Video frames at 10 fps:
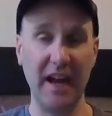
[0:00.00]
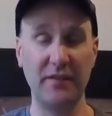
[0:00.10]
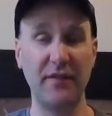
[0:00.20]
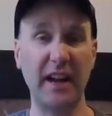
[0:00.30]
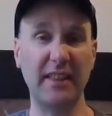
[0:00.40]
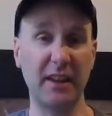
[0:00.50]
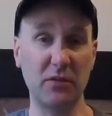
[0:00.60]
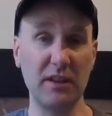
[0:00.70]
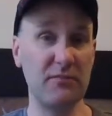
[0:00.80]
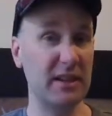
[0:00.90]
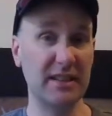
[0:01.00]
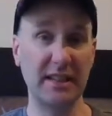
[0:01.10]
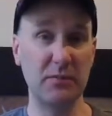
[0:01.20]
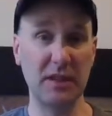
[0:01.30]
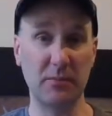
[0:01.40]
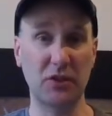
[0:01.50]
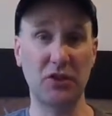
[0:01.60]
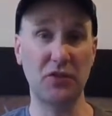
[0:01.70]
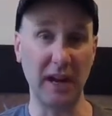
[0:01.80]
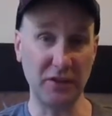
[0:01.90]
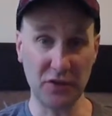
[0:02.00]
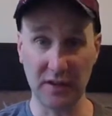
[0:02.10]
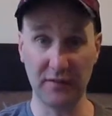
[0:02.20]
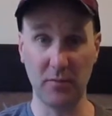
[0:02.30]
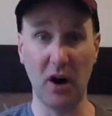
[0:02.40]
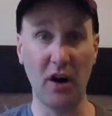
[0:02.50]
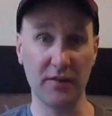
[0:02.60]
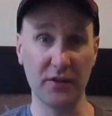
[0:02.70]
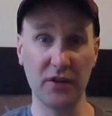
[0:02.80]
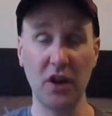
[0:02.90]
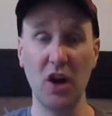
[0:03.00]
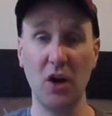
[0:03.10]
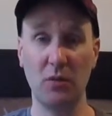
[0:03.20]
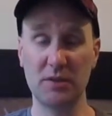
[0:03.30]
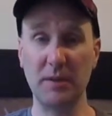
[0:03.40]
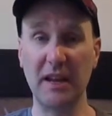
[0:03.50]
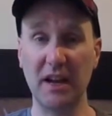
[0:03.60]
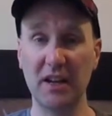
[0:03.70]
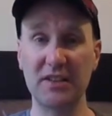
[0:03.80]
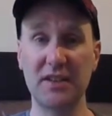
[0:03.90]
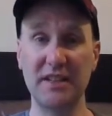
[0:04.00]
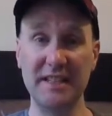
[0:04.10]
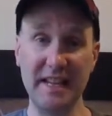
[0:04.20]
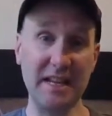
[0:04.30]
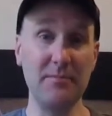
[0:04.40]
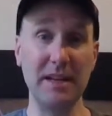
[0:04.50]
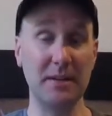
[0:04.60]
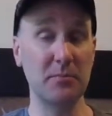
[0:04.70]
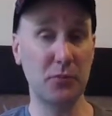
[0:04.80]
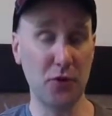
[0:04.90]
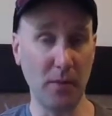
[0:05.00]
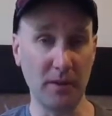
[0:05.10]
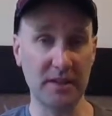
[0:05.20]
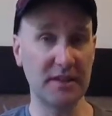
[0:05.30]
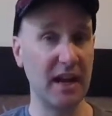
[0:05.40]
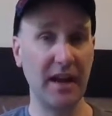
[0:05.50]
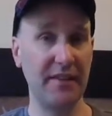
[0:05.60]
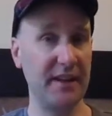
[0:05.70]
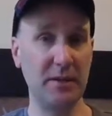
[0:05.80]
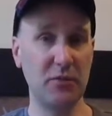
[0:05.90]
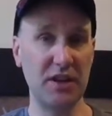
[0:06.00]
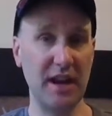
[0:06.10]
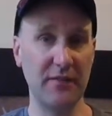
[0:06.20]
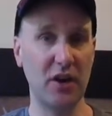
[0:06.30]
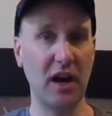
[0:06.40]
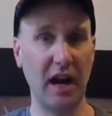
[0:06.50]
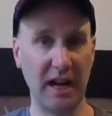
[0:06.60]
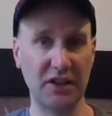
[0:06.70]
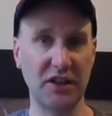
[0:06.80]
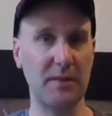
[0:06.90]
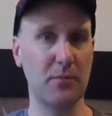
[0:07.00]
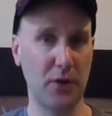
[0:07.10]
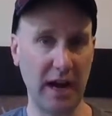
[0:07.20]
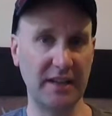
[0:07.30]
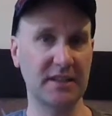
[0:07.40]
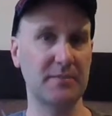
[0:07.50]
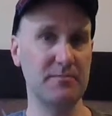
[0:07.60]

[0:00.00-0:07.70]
In fact, the only reason he was able to graduate from Harvard was because the dean made him promise that he would never actually practice